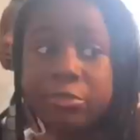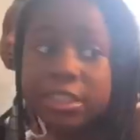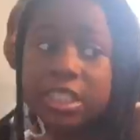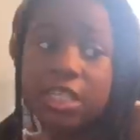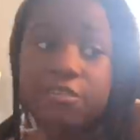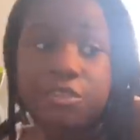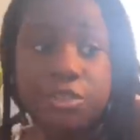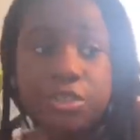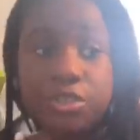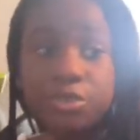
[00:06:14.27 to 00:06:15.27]
These
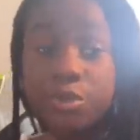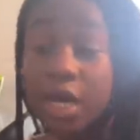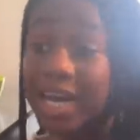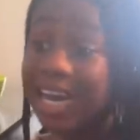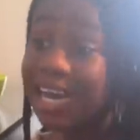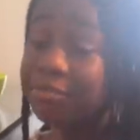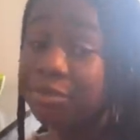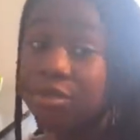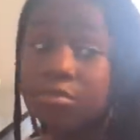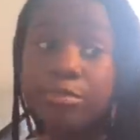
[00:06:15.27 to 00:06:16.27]
toast as well. I
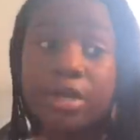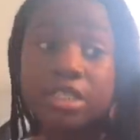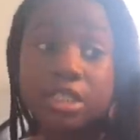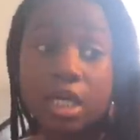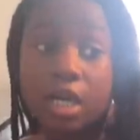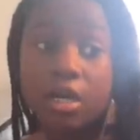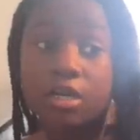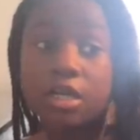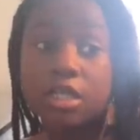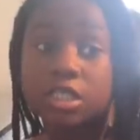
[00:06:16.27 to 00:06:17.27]
want
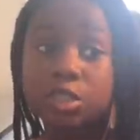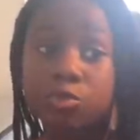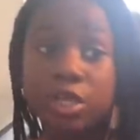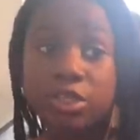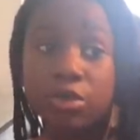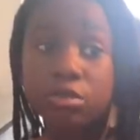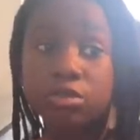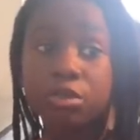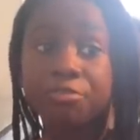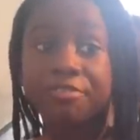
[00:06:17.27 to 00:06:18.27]
butter, spread on
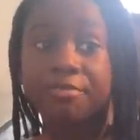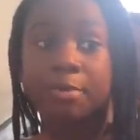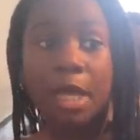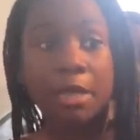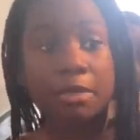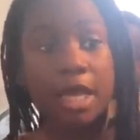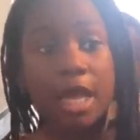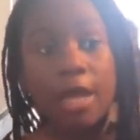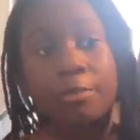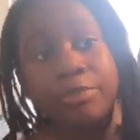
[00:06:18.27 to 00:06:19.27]
top of mine.
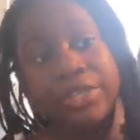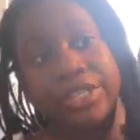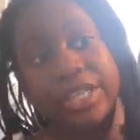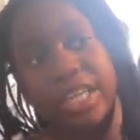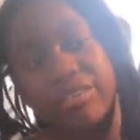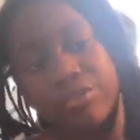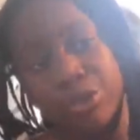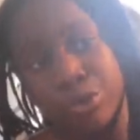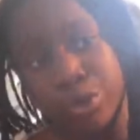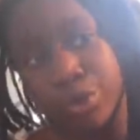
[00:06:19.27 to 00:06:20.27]
And please can I have
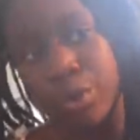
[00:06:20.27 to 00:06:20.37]
two as